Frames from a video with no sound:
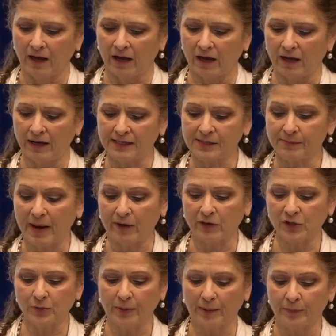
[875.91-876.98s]
uh, is
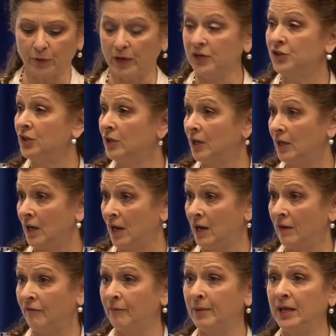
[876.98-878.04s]
marriage preparation in
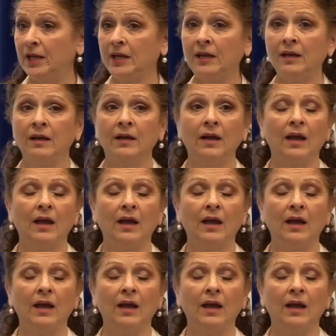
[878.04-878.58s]
NFP